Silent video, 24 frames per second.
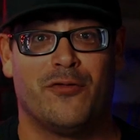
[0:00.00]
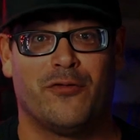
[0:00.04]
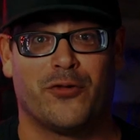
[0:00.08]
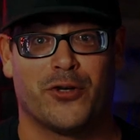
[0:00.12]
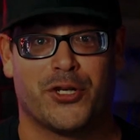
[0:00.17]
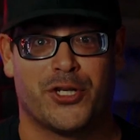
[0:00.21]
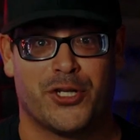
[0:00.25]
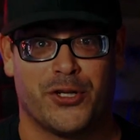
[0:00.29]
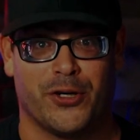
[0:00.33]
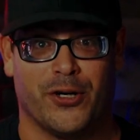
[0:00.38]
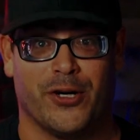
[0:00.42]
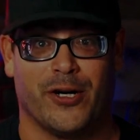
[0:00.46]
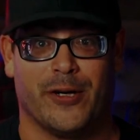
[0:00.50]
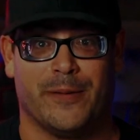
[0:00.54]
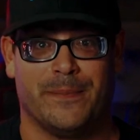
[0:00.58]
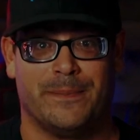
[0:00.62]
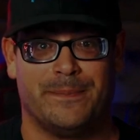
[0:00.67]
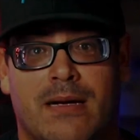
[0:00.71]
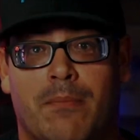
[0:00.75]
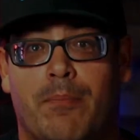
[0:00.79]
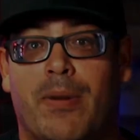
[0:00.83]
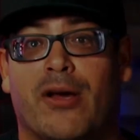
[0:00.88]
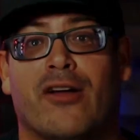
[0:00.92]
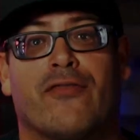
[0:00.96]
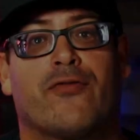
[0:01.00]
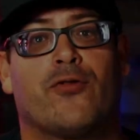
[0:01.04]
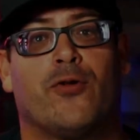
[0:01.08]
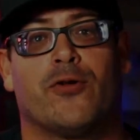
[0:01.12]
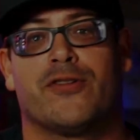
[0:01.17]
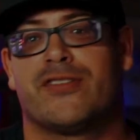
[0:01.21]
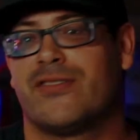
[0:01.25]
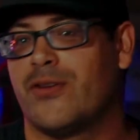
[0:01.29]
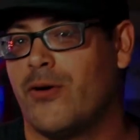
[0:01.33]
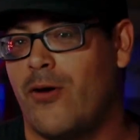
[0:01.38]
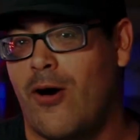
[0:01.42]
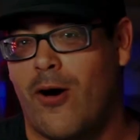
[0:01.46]
for sure. But of
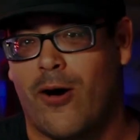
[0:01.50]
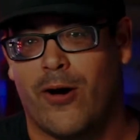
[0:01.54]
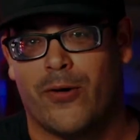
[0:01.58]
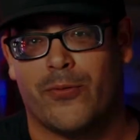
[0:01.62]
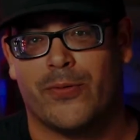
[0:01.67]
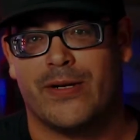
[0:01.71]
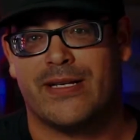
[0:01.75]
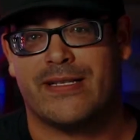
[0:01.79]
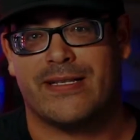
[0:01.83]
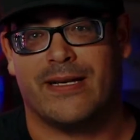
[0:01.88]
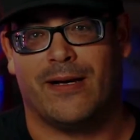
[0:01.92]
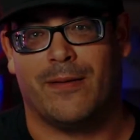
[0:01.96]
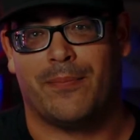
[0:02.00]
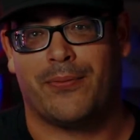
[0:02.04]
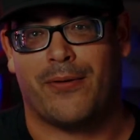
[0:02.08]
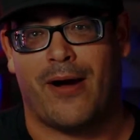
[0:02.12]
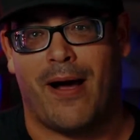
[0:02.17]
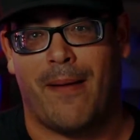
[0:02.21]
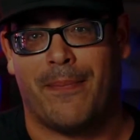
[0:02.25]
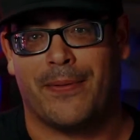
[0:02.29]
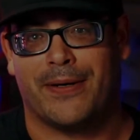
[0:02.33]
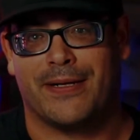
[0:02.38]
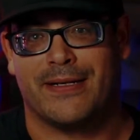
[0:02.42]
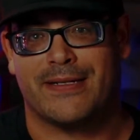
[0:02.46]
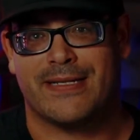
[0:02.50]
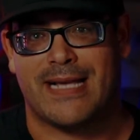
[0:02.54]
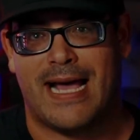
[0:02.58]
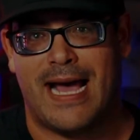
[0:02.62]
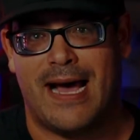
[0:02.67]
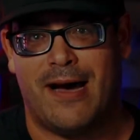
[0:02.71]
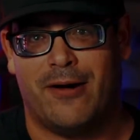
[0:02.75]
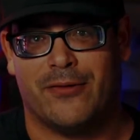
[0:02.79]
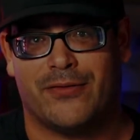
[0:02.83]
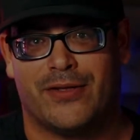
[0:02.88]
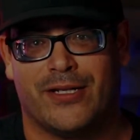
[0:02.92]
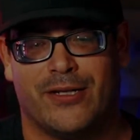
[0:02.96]
course, there are resale properties
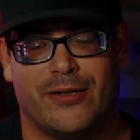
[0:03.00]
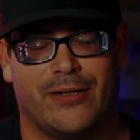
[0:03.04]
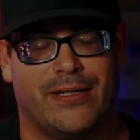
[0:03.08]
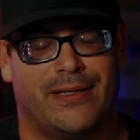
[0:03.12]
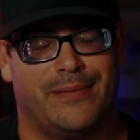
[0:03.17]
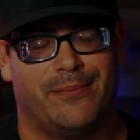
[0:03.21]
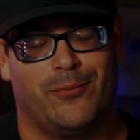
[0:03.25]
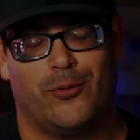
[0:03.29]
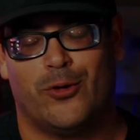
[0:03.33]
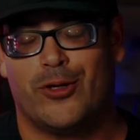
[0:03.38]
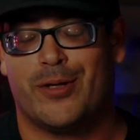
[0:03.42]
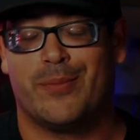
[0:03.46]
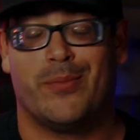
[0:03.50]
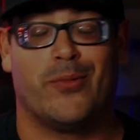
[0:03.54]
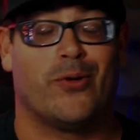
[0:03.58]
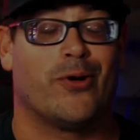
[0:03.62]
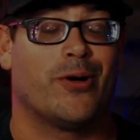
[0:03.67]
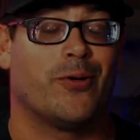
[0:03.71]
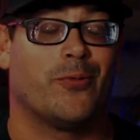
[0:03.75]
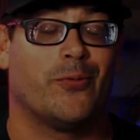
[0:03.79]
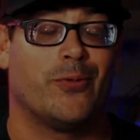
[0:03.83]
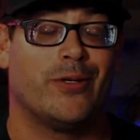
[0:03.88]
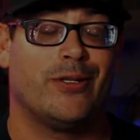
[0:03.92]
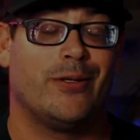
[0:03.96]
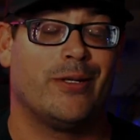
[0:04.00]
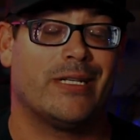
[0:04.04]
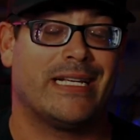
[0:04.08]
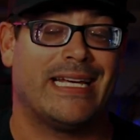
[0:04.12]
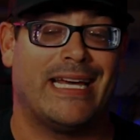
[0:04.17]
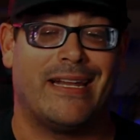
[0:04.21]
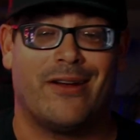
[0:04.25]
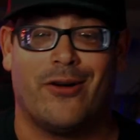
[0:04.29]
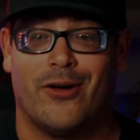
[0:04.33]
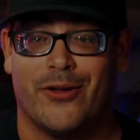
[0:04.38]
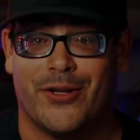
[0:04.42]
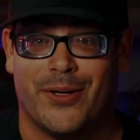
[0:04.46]
out there and more will
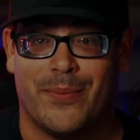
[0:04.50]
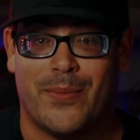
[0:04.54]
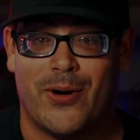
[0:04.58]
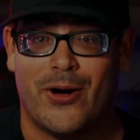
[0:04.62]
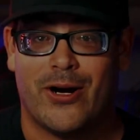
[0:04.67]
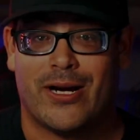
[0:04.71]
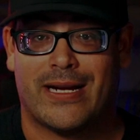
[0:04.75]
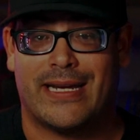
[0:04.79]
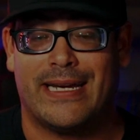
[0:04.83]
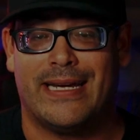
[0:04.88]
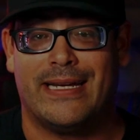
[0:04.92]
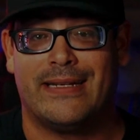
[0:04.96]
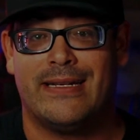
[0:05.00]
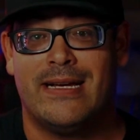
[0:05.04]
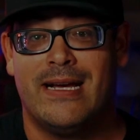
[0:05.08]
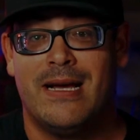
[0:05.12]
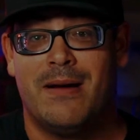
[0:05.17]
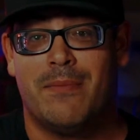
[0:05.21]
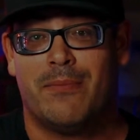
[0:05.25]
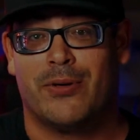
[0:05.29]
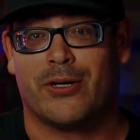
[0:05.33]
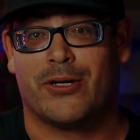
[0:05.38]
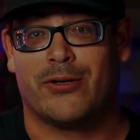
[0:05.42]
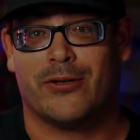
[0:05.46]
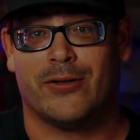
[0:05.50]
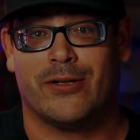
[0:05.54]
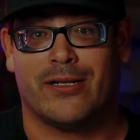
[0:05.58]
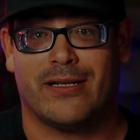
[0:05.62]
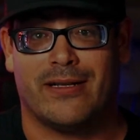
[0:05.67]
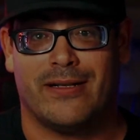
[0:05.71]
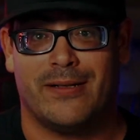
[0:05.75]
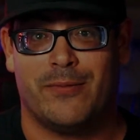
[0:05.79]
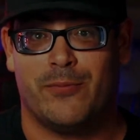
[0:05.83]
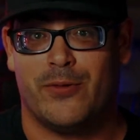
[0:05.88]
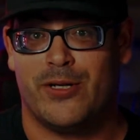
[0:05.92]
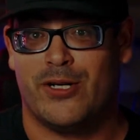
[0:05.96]
get on the market. But
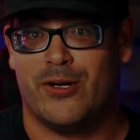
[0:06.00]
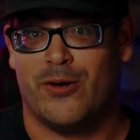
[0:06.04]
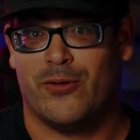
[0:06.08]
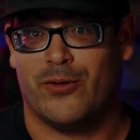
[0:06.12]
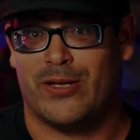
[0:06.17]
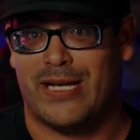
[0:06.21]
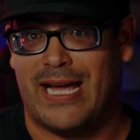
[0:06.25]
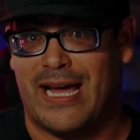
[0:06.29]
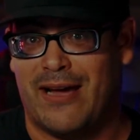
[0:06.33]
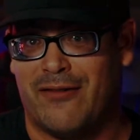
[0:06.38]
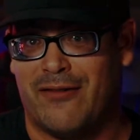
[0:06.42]
currently we only